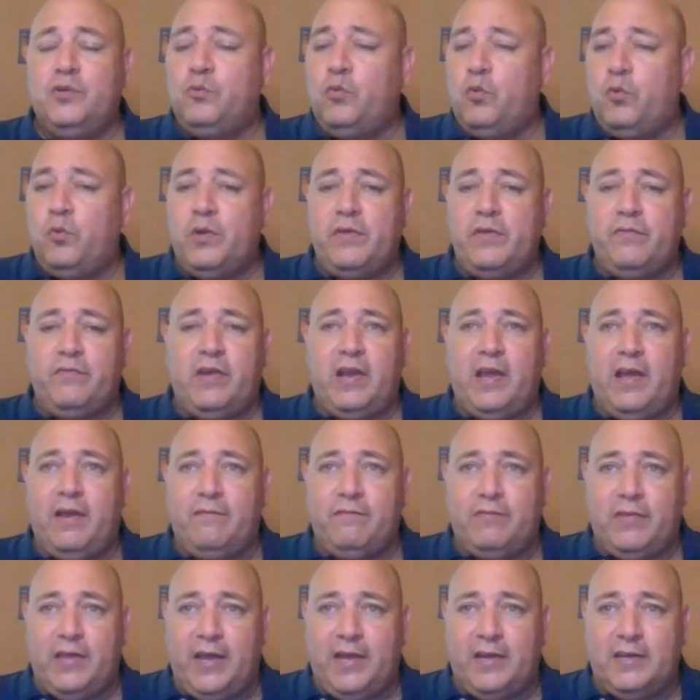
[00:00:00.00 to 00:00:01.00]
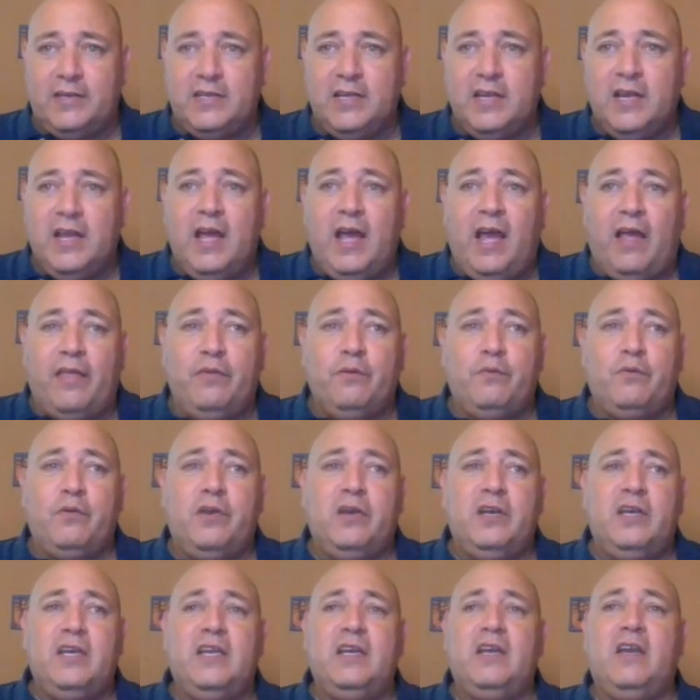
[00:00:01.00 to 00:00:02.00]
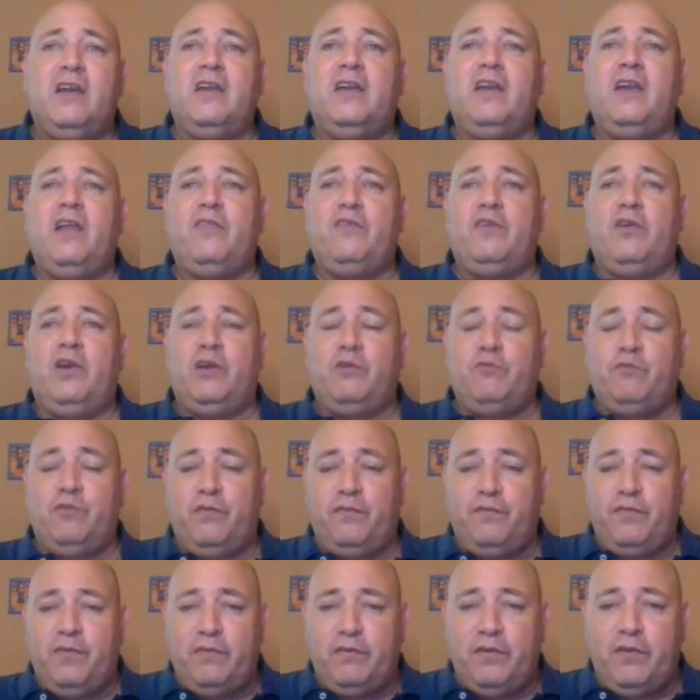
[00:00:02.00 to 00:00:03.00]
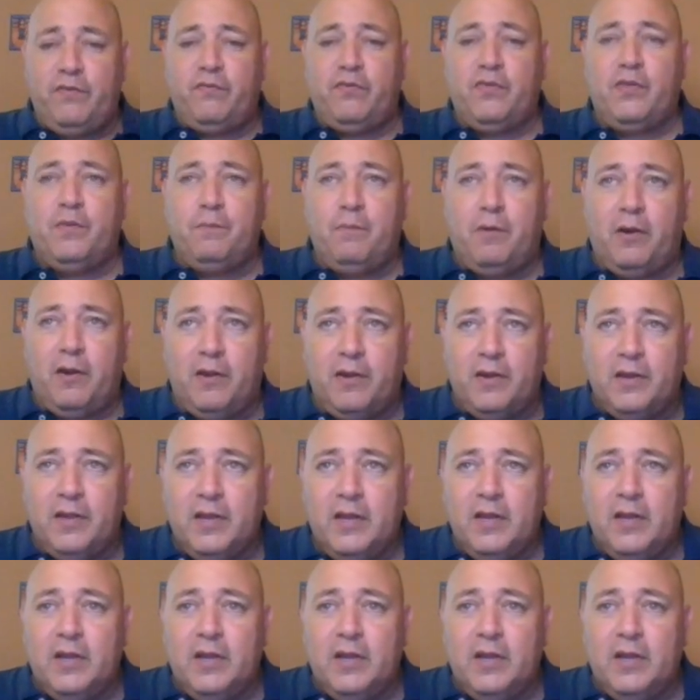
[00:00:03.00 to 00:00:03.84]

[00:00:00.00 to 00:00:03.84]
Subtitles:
We won't even have that, and then we're going to need another 150 for the barn.